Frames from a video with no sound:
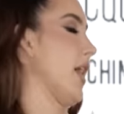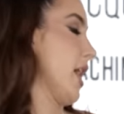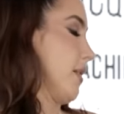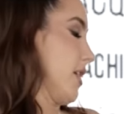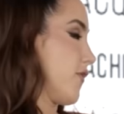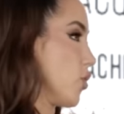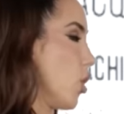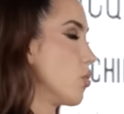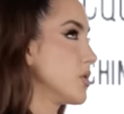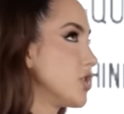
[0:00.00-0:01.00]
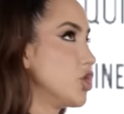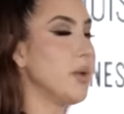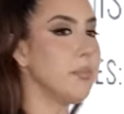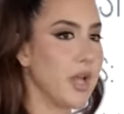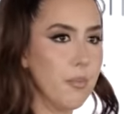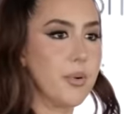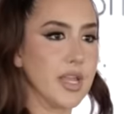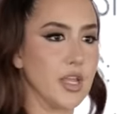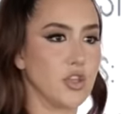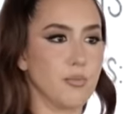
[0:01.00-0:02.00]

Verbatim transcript: I, if you owned a gym company,